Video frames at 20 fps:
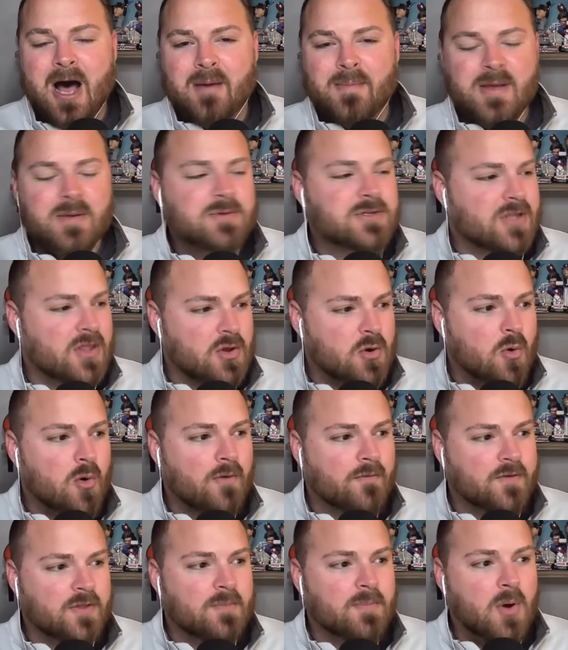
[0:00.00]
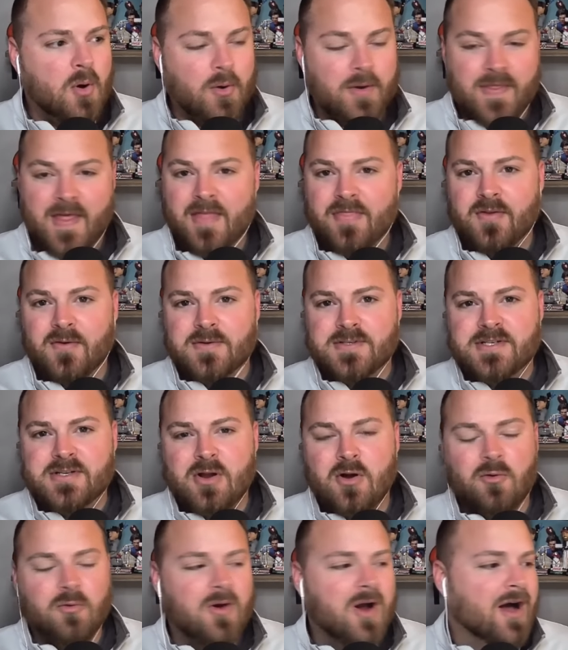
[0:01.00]
He was on the court for the bulk of that
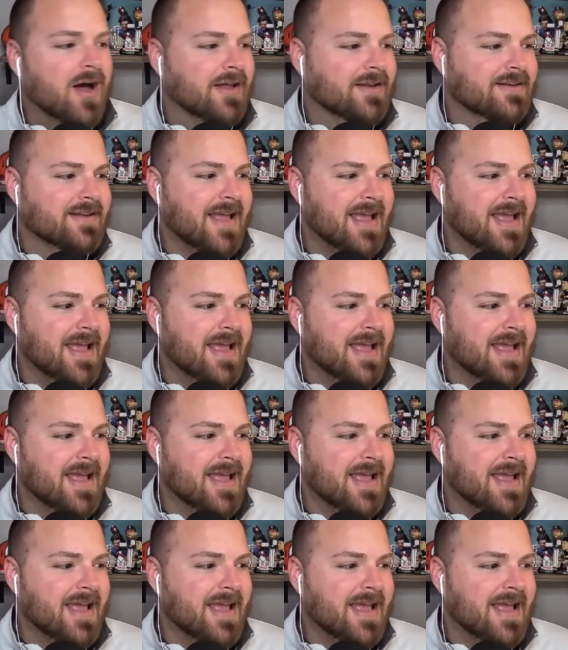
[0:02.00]
13-0 run,